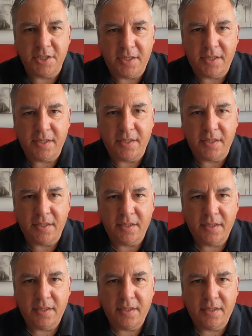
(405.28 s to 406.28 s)
journey.
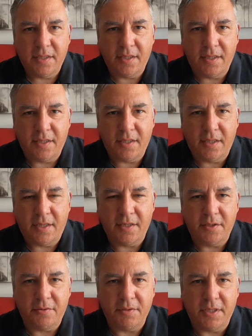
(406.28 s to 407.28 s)
I
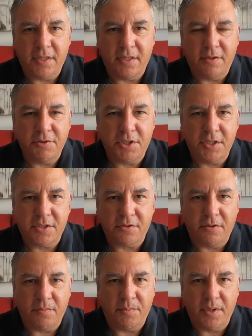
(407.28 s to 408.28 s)
know that now she
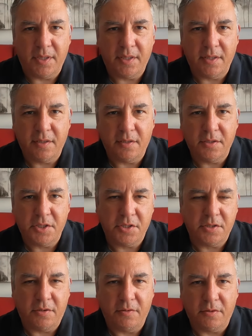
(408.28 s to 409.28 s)
stopped and
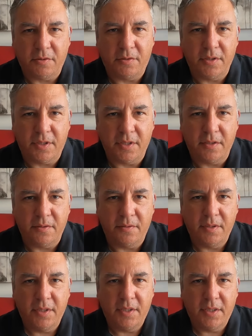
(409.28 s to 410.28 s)
she's going to
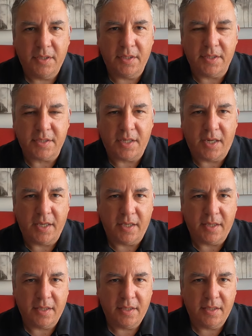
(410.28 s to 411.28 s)
continue this
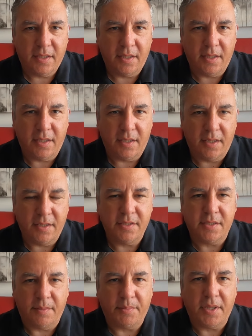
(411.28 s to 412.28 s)
hike
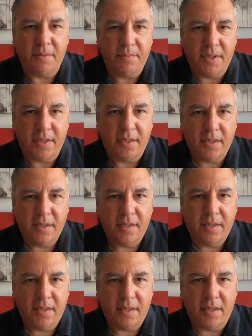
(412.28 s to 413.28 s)
in September.
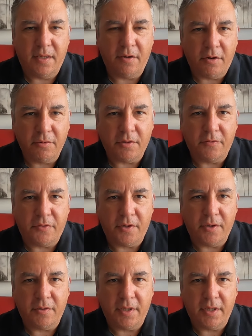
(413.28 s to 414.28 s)
Go to
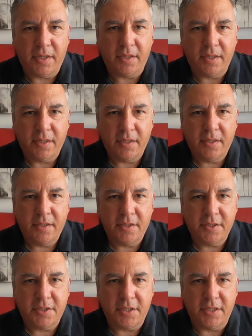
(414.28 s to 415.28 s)
follow her.
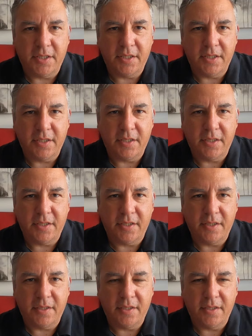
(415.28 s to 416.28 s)

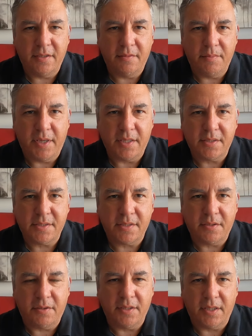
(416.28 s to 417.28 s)
She makes
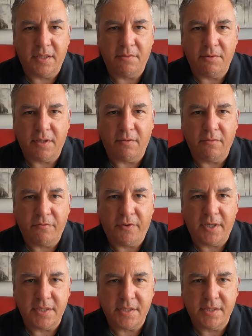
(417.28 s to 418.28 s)
content without
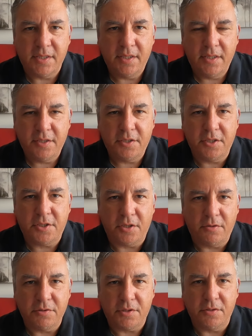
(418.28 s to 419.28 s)
fuss. She
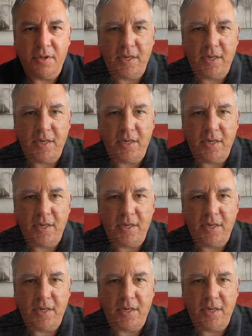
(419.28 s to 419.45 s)
shows you